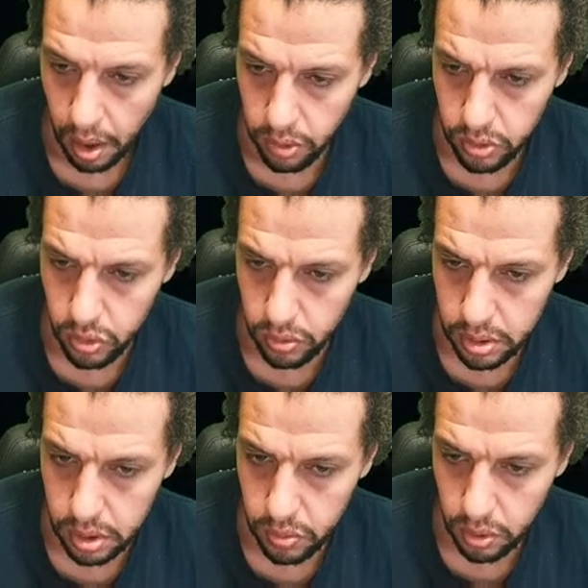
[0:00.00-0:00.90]
I'm not sure
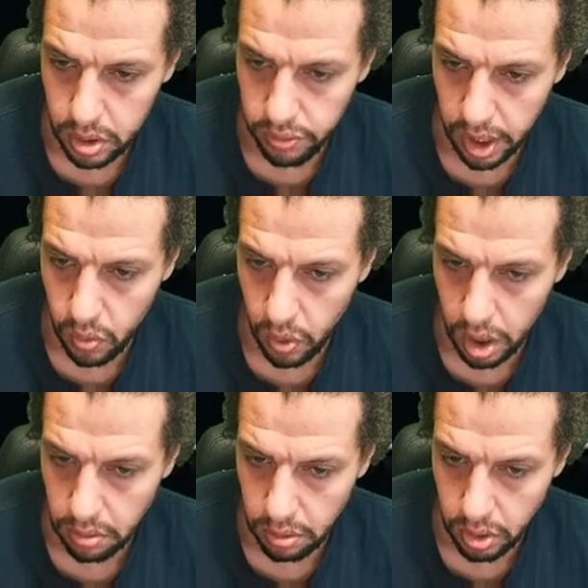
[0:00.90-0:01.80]
what's what's rank
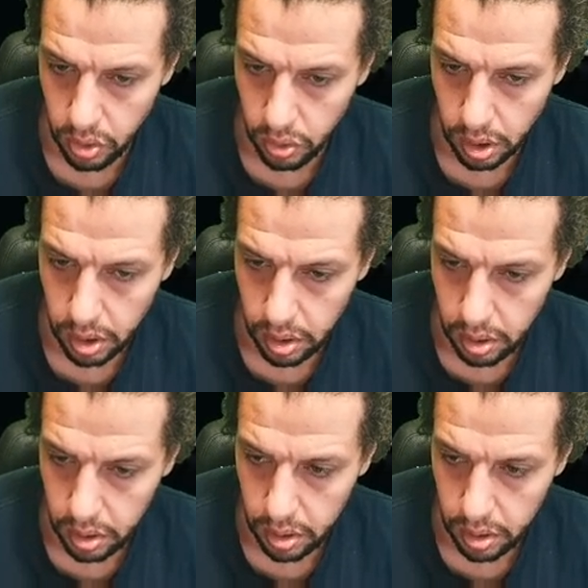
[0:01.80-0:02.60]
one they're doing.